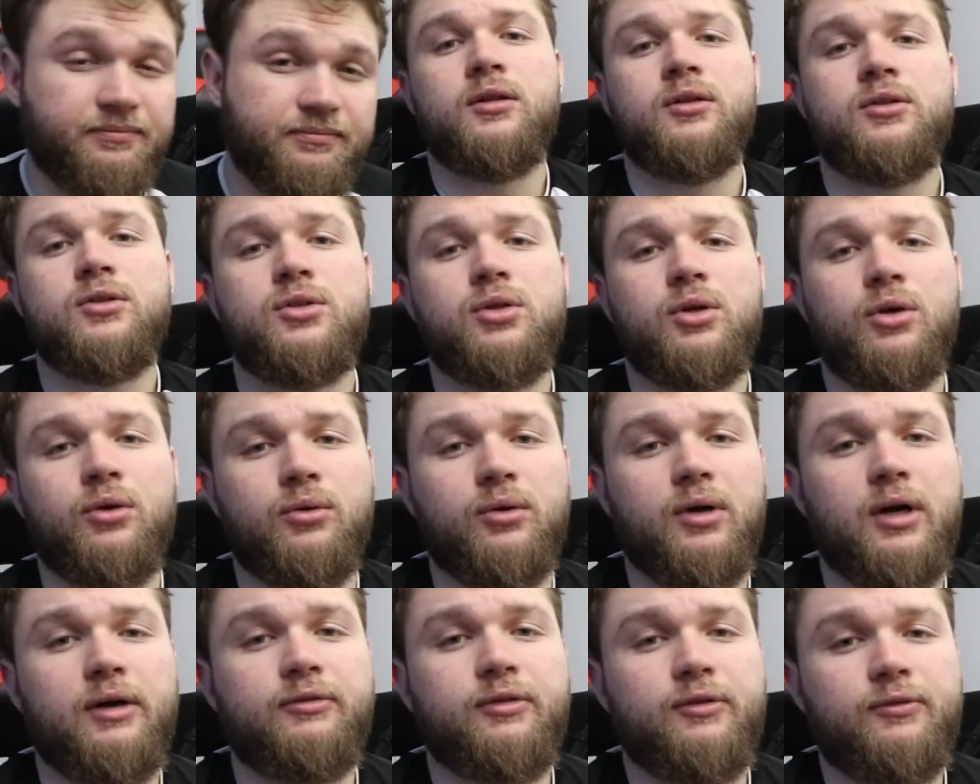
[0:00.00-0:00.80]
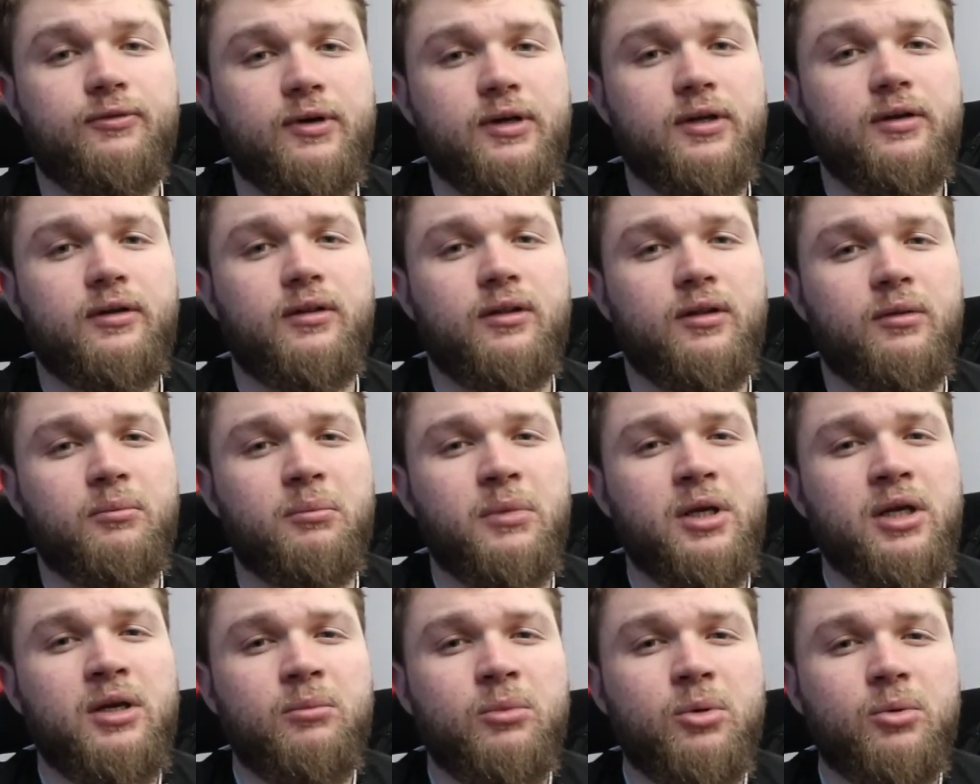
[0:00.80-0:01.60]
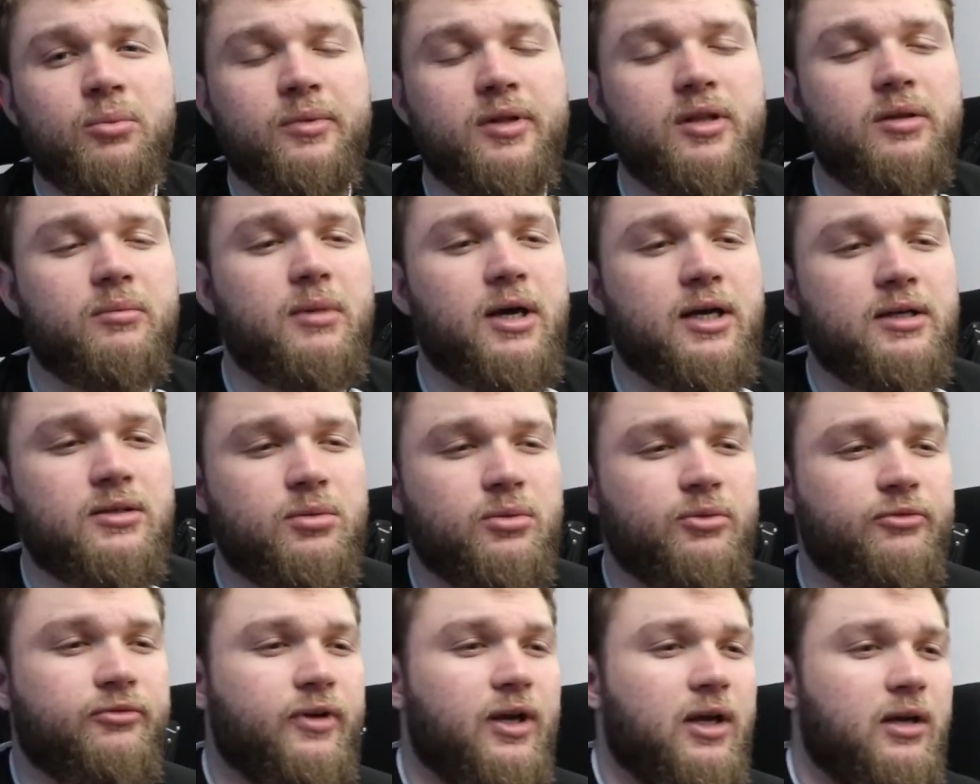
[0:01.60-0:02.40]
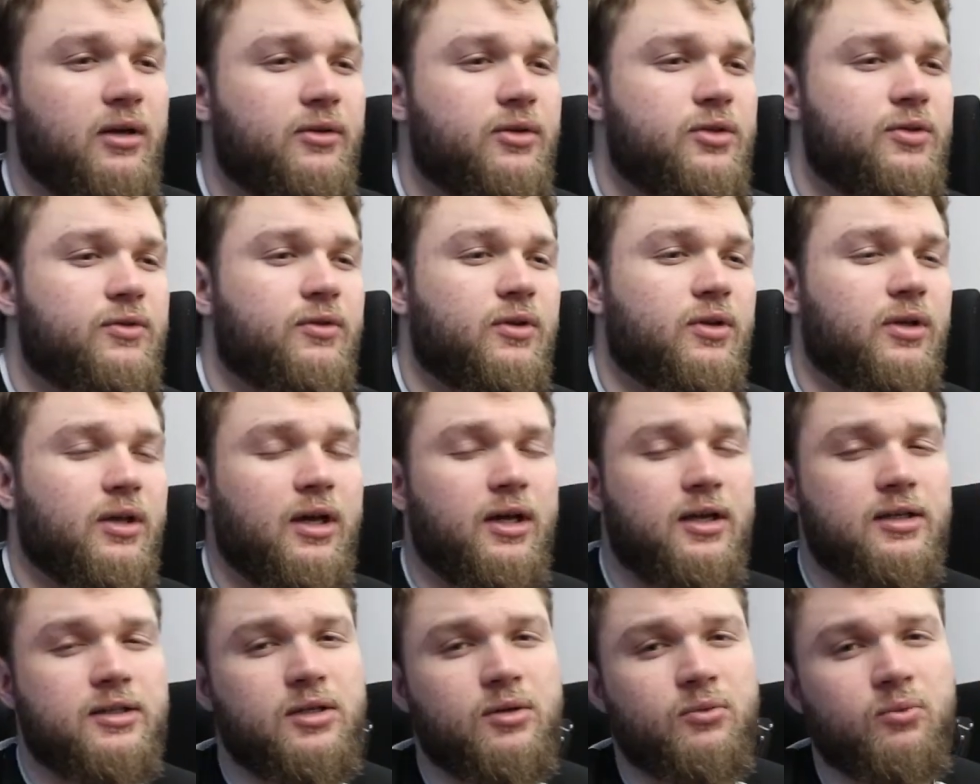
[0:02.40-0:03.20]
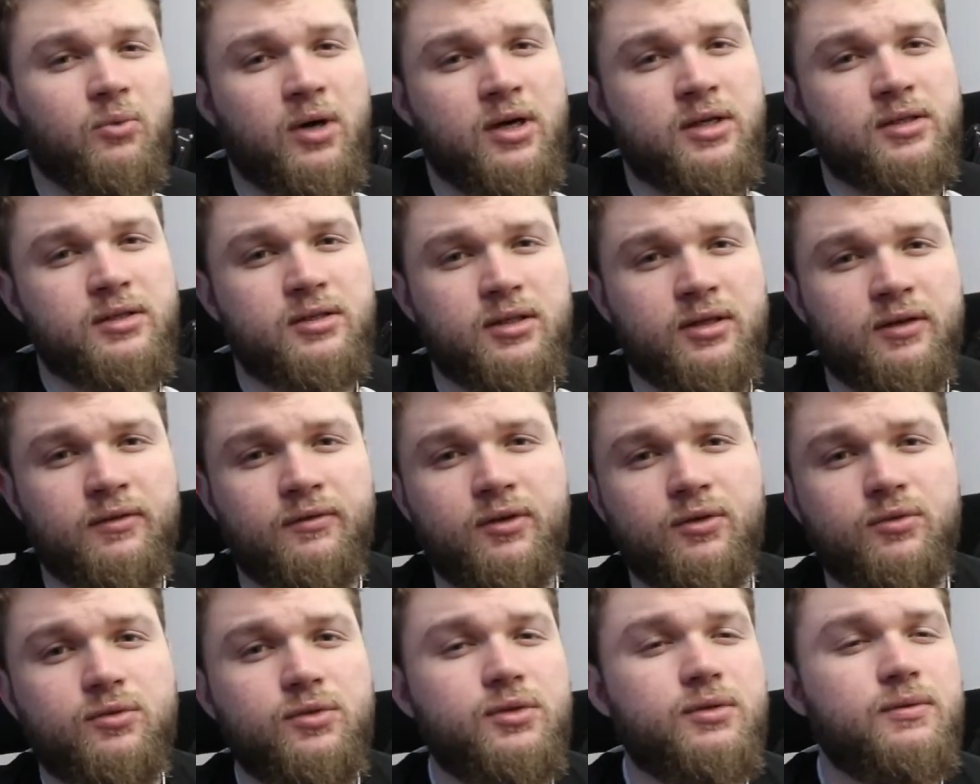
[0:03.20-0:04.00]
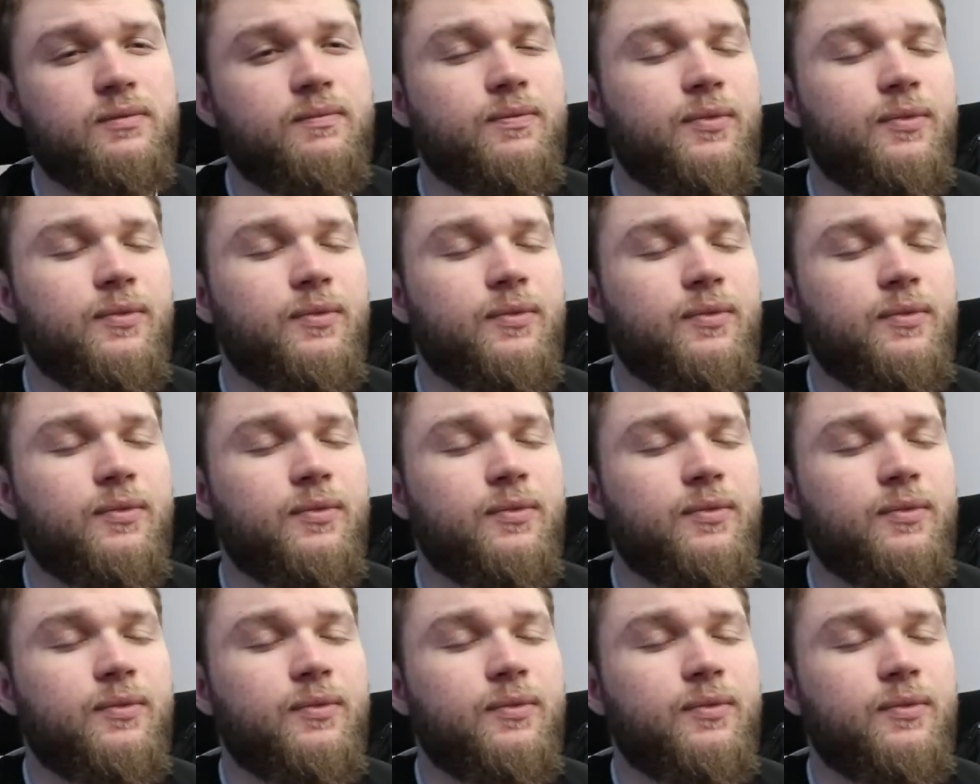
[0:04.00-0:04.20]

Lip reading: So after finding the minimum and the maximum values for the X and Y servos,